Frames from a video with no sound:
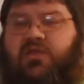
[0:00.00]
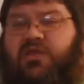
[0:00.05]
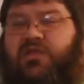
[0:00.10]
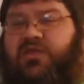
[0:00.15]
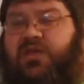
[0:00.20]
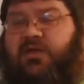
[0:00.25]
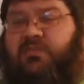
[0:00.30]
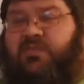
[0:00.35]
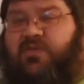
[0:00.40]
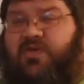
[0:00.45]

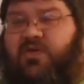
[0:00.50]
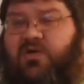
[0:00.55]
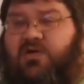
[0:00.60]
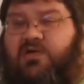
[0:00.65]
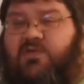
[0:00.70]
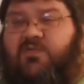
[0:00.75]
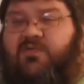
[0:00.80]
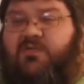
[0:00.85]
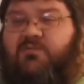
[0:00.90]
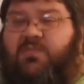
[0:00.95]
theme
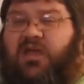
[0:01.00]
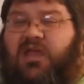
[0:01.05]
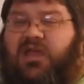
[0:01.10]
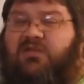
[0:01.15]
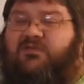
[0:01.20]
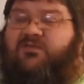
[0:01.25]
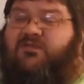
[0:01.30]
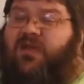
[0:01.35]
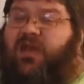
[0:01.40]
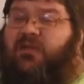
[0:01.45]
song was
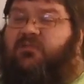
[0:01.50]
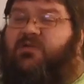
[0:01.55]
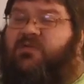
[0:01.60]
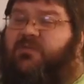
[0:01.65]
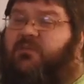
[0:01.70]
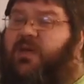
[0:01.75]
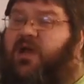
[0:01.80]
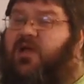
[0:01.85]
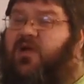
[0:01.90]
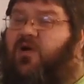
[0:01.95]
made famous
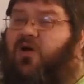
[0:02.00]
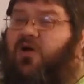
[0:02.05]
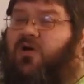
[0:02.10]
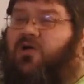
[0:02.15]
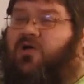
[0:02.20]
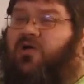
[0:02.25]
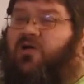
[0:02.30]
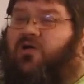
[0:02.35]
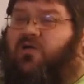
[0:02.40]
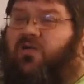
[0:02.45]
by
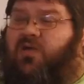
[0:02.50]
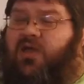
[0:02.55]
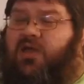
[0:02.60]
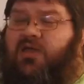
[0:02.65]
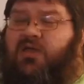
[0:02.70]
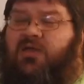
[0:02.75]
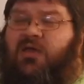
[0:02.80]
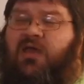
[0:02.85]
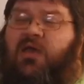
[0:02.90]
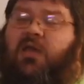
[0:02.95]
Hulk
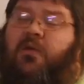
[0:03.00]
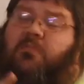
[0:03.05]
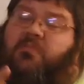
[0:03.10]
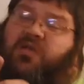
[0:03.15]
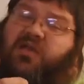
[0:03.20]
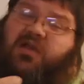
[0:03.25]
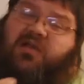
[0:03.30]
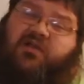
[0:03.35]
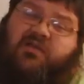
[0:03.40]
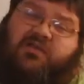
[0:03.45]
Hogan,
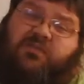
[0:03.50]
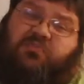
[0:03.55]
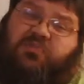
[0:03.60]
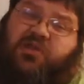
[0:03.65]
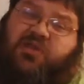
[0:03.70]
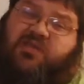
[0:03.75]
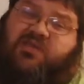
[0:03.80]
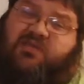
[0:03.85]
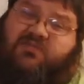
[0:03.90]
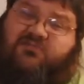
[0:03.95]
but here's a
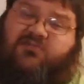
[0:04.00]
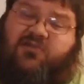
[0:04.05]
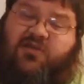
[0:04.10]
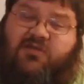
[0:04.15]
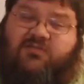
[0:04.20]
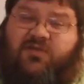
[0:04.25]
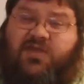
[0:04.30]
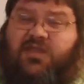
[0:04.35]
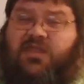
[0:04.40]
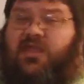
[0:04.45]
piece of
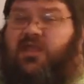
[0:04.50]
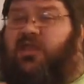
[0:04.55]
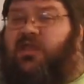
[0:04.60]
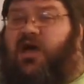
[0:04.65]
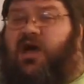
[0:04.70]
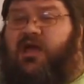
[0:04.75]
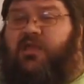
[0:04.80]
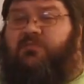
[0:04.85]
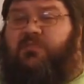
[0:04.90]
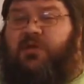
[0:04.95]
trivia that a
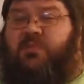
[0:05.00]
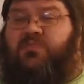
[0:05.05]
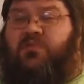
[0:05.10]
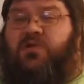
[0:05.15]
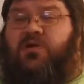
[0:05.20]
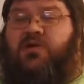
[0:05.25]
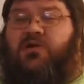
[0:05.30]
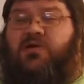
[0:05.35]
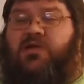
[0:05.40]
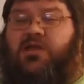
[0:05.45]
lot of
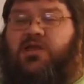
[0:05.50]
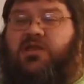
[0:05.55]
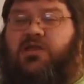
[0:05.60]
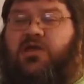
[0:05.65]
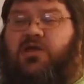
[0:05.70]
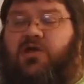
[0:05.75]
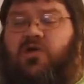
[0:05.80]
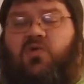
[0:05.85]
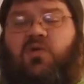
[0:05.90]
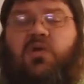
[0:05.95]
people already
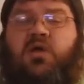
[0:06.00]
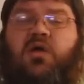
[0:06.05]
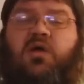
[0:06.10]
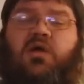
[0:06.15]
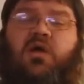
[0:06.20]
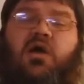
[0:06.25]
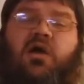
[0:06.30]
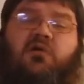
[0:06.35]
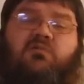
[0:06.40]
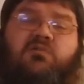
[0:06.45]
know.
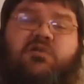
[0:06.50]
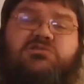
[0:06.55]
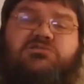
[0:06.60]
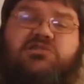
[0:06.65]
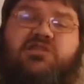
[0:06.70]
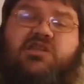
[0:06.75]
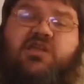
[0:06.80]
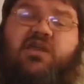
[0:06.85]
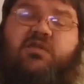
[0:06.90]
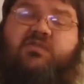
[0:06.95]

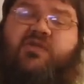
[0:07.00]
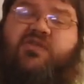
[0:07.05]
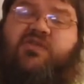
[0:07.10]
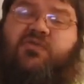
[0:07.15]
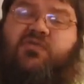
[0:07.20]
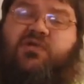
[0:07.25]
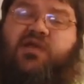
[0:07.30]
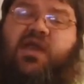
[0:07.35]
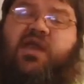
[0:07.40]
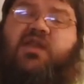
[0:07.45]
Originally, it was
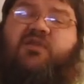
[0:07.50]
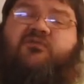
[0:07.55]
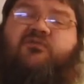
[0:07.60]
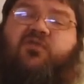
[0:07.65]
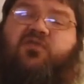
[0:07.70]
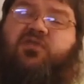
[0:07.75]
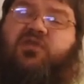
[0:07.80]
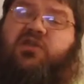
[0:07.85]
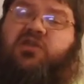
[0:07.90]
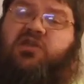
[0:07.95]
created
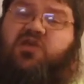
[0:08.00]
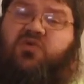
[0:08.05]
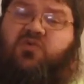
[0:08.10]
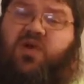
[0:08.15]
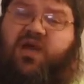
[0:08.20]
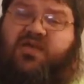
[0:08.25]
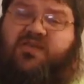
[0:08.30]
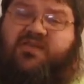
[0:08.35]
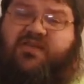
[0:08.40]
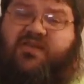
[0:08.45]
for the
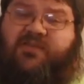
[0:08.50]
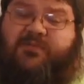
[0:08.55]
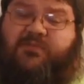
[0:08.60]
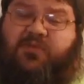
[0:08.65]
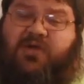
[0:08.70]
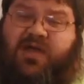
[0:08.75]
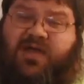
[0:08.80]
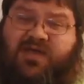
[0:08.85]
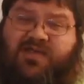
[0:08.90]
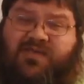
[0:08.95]
U.S.
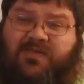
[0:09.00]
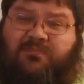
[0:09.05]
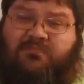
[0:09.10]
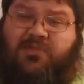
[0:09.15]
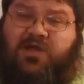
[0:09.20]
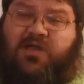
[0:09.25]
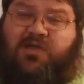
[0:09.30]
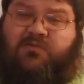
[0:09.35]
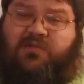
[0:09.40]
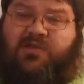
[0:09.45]
Express,
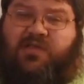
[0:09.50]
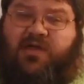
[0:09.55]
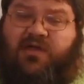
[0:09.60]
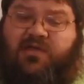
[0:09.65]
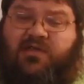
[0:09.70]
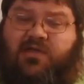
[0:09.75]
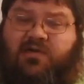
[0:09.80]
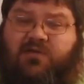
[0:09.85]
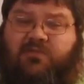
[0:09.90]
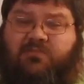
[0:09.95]
Mike
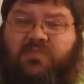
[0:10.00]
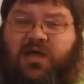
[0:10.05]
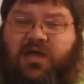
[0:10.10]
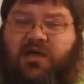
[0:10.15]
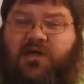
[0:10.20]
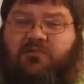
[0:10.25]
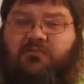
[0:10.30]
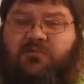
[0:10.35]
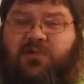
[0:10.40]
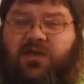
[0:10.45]
Rotundo and
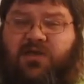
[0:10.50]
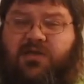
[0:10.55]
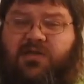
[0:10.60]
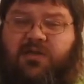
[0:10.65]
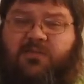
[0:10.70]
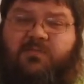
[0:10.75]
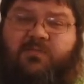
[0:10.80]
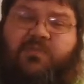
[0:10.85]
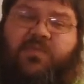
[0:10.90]
Barry Windham.